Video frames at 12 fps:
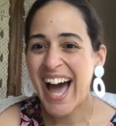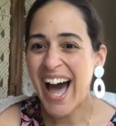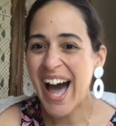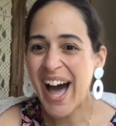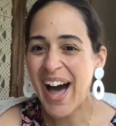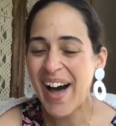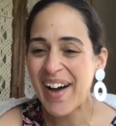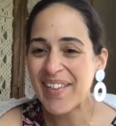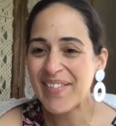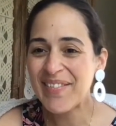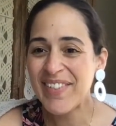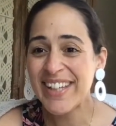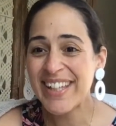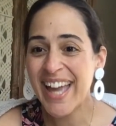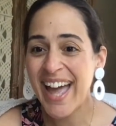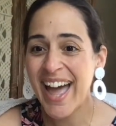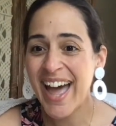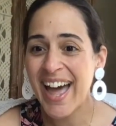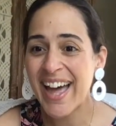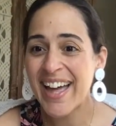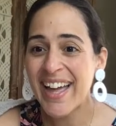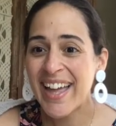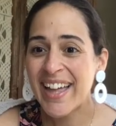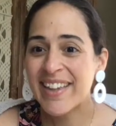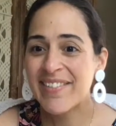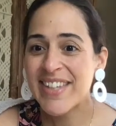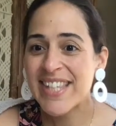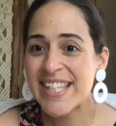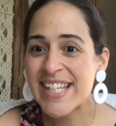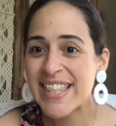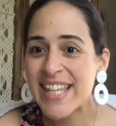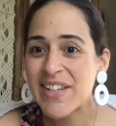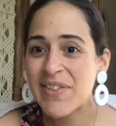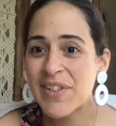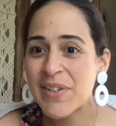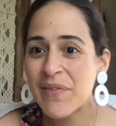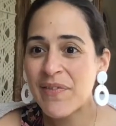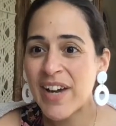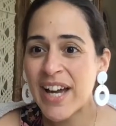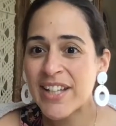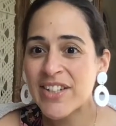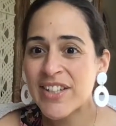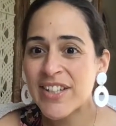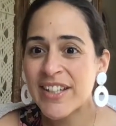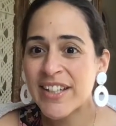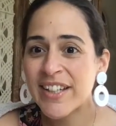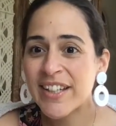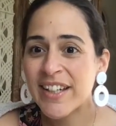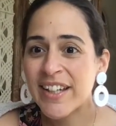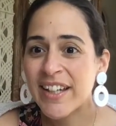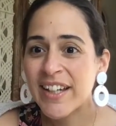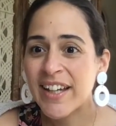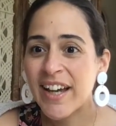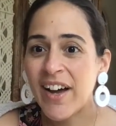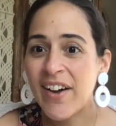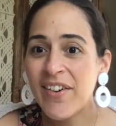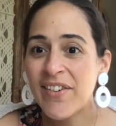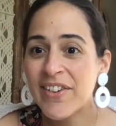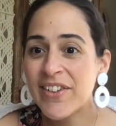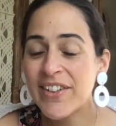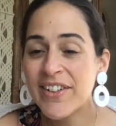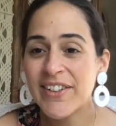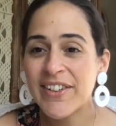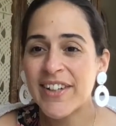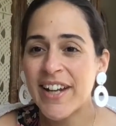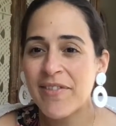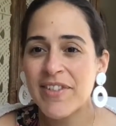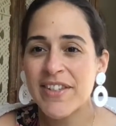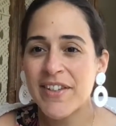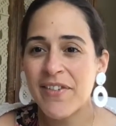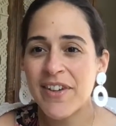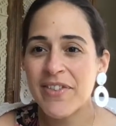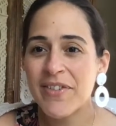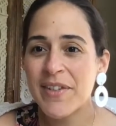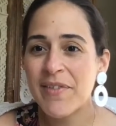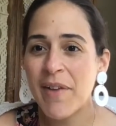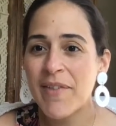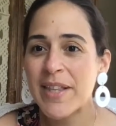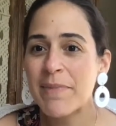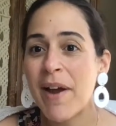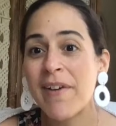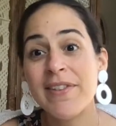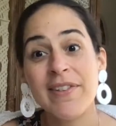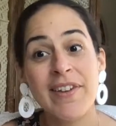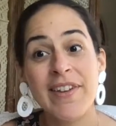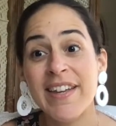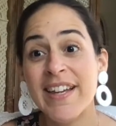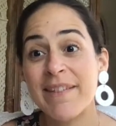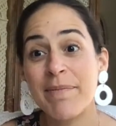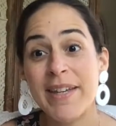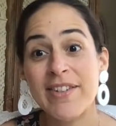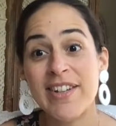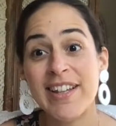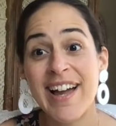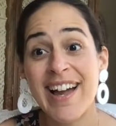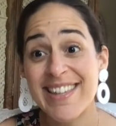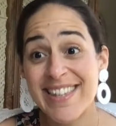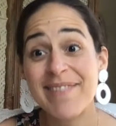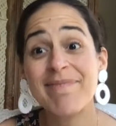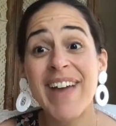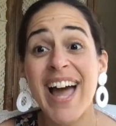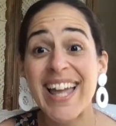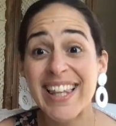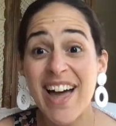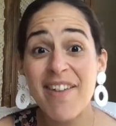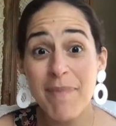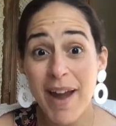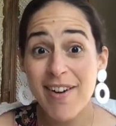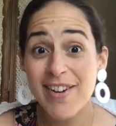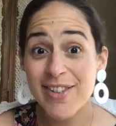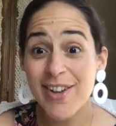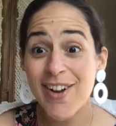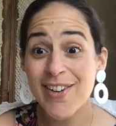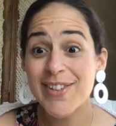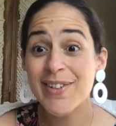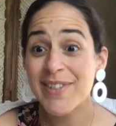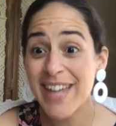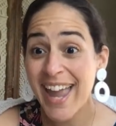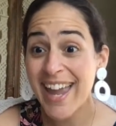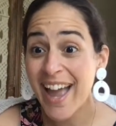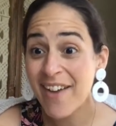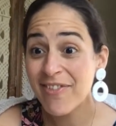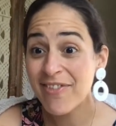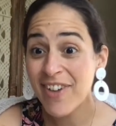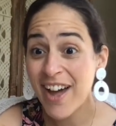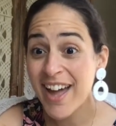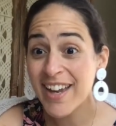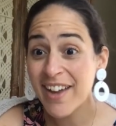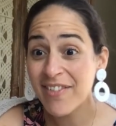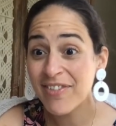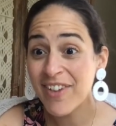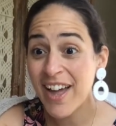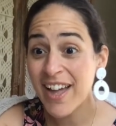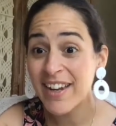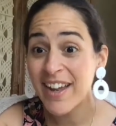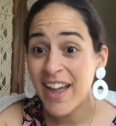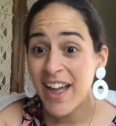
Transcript: But yeah, let me see. Thank you so much. Oh, good, good, good. I'm just going through some comments. Marisol in beach class. I love Marisol. So yay, have fun, have fun.